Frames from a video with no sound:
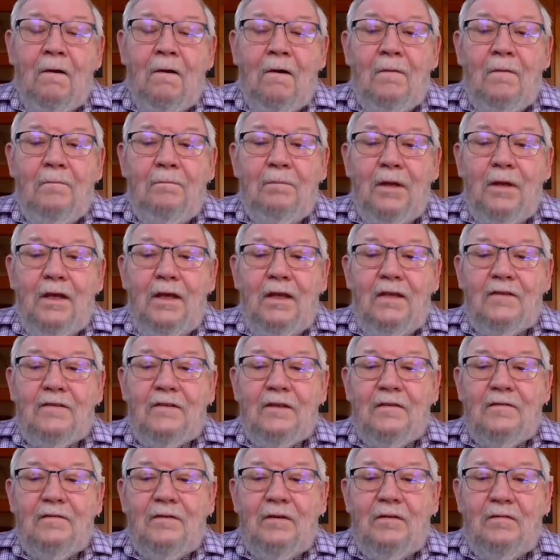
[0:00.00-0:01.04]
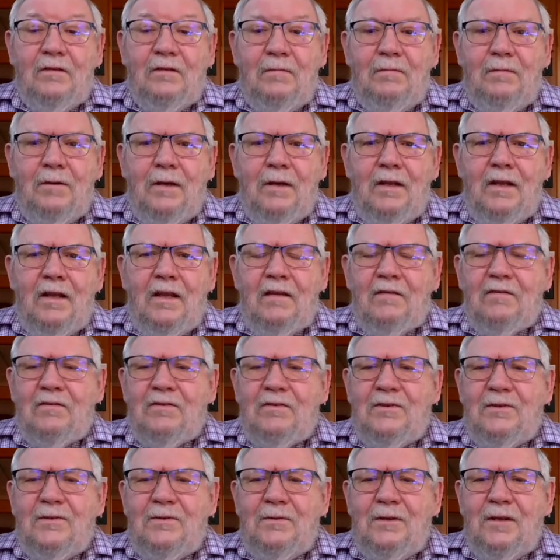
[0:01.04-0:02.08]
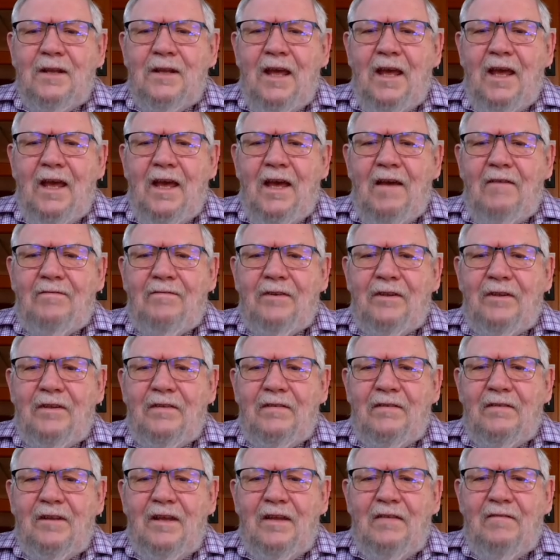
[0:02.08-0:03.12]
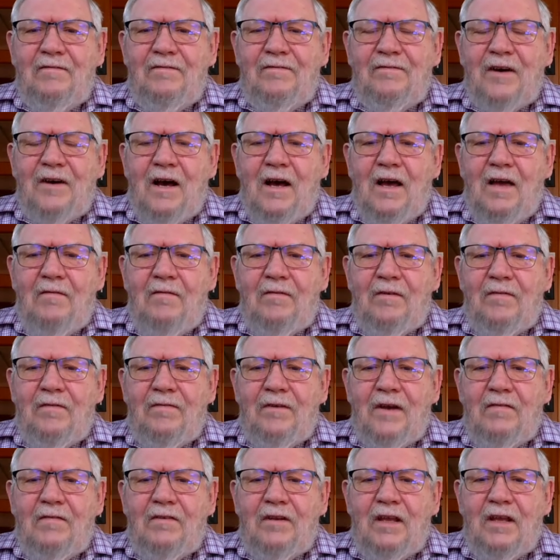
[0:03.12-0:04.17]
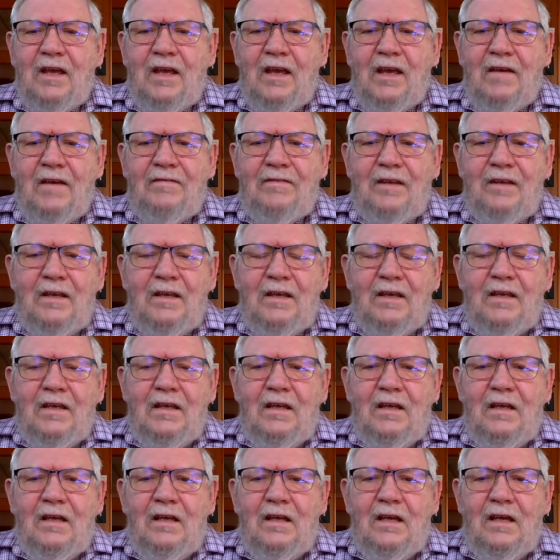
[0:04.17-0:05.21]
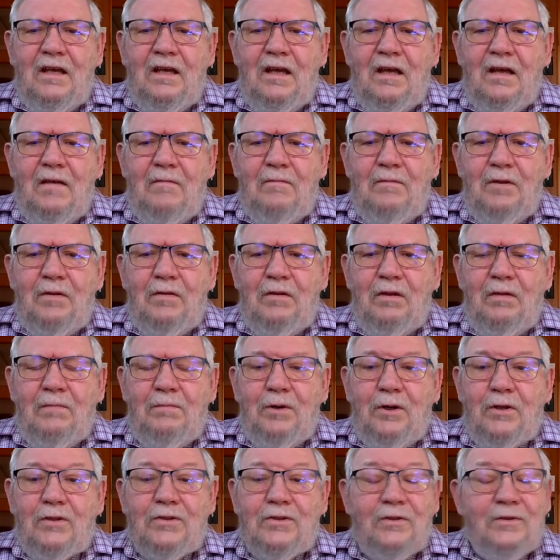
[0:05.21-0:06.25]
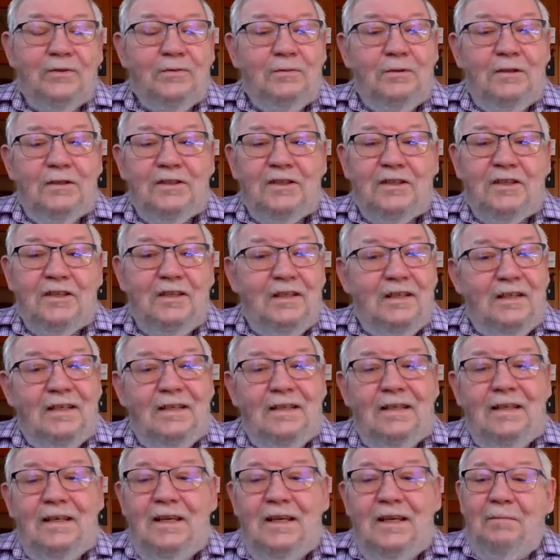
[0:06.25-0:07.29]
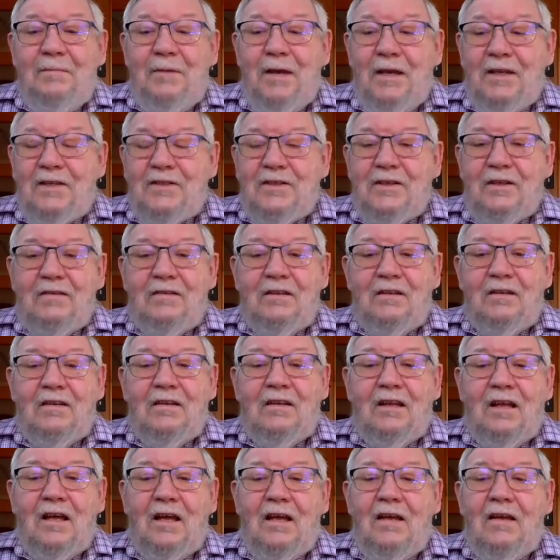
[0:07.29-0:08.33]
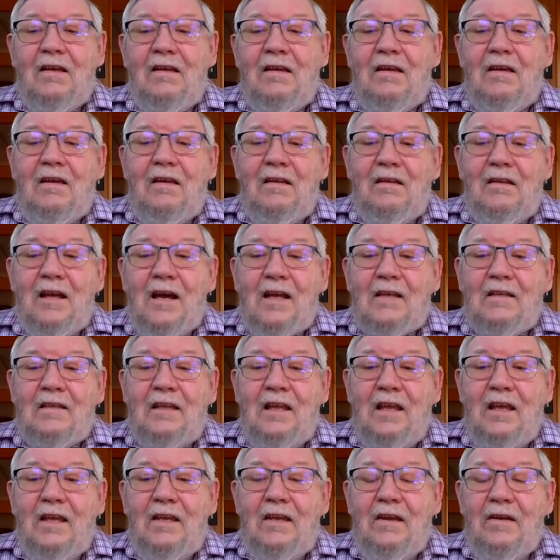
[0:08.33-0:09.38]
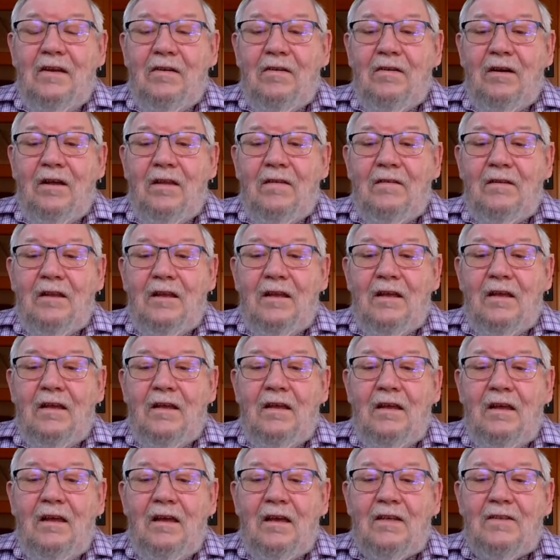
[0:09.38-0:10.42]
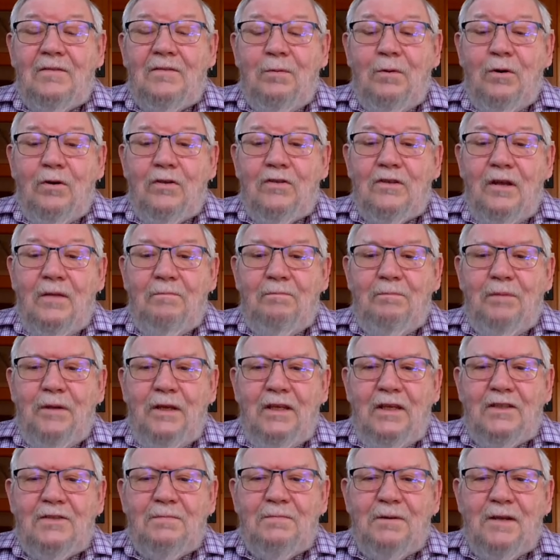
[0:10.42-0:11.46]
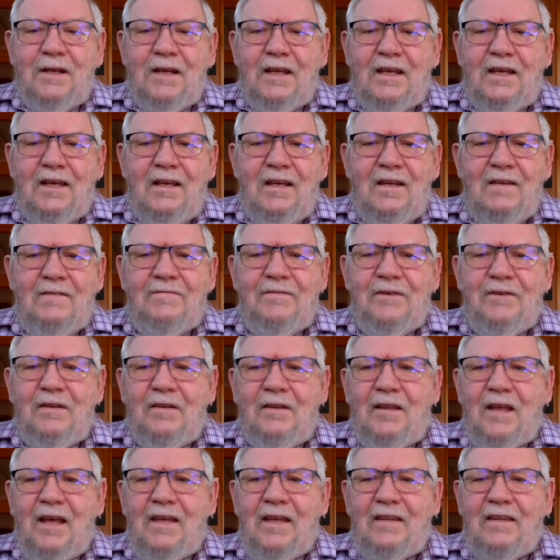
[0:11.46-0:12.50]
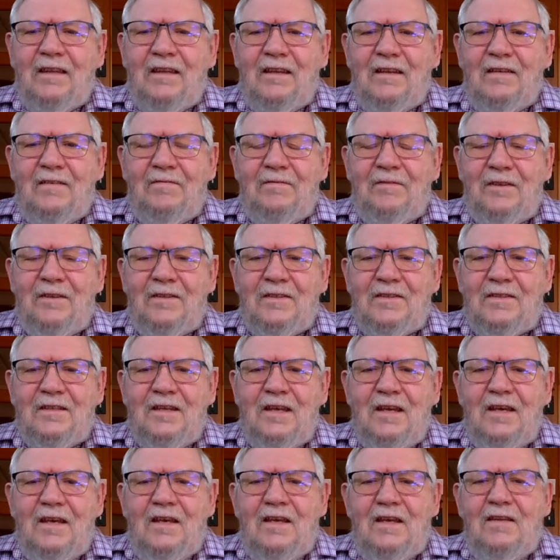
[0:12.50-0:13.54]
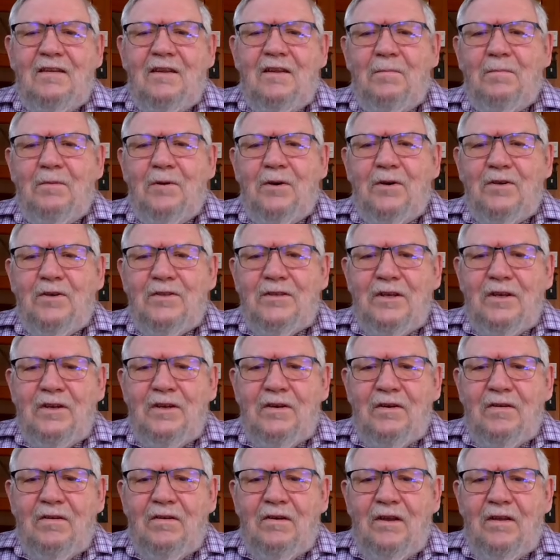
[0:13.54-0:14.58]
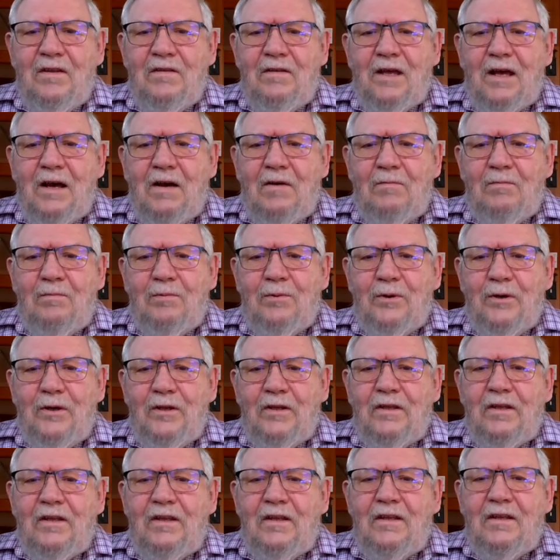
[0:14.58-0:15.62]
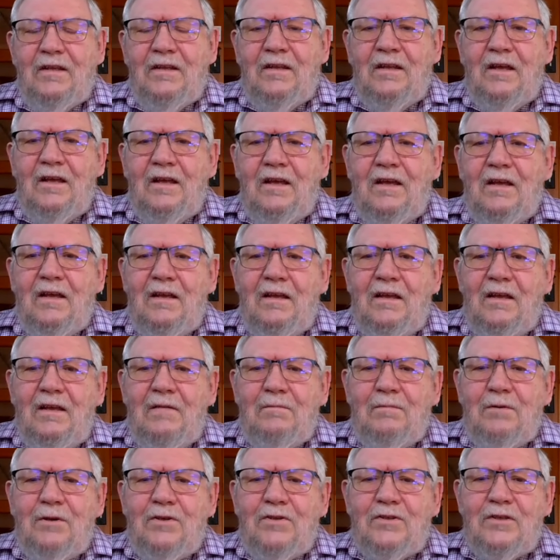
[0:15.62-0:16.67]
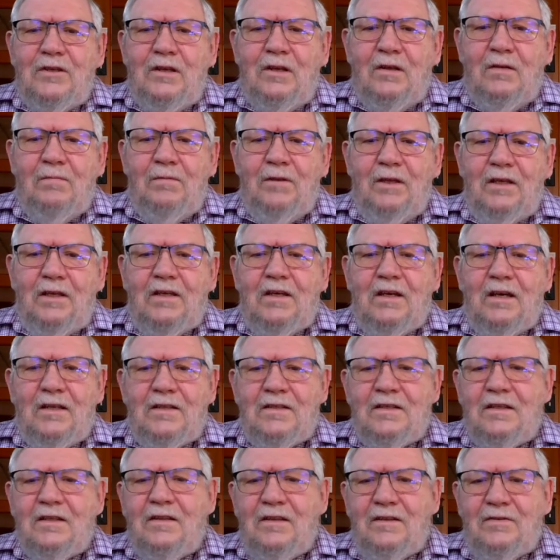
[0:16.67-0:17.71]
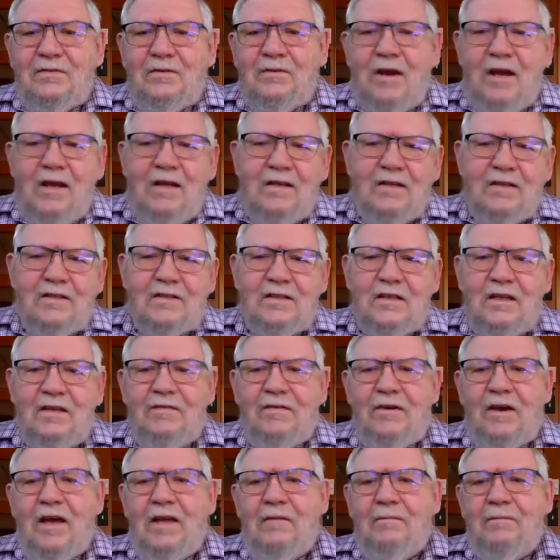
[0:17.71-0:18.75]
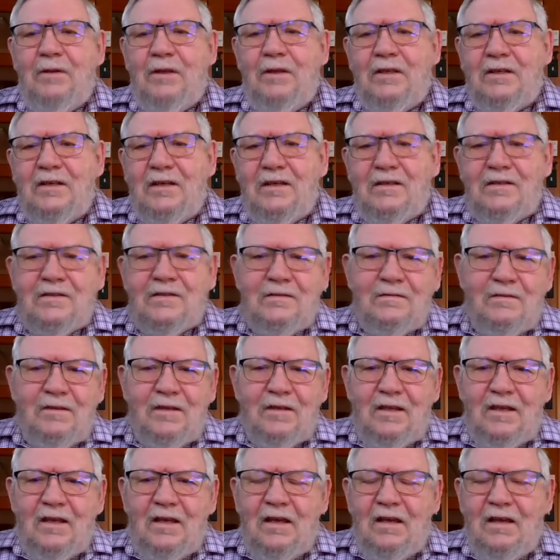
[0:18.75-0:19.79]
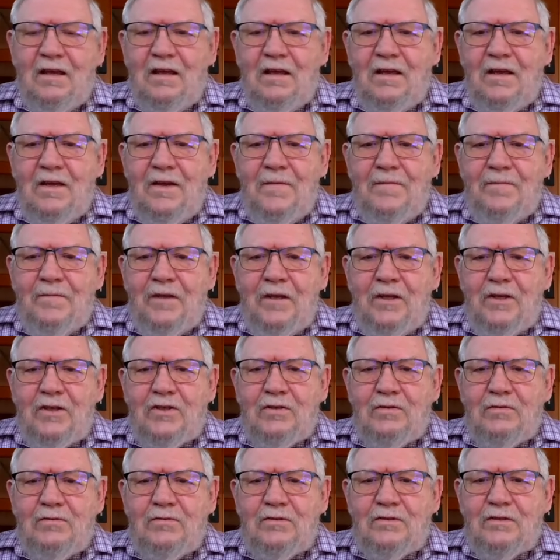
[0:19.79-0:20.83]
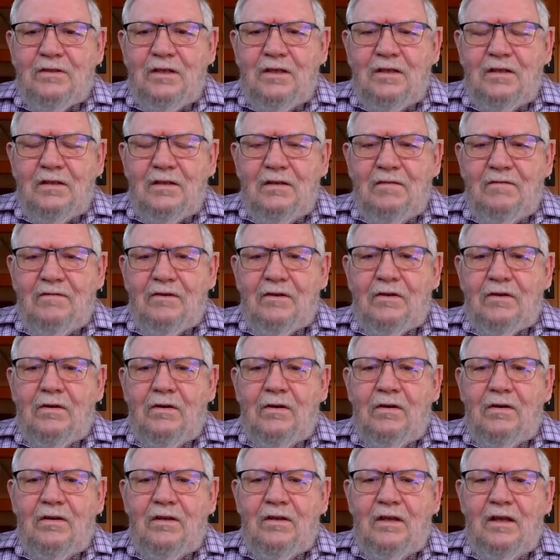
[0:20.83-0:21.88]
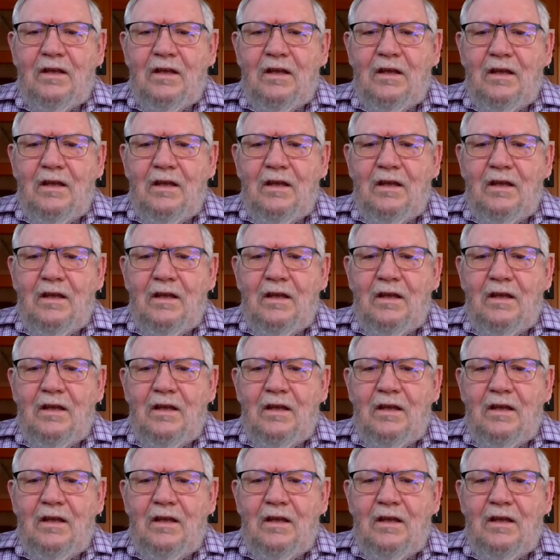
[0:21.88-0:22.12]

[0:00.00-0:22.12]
on beans have only been like two and a half and and five or five and a half uh, million bushels, which uh, makes you a little uh, knock kneed here on the exports on beans. But I kind of feel like that if this numbers here on output in Brazil, because of the dryness they've had, because of the issues that have occurred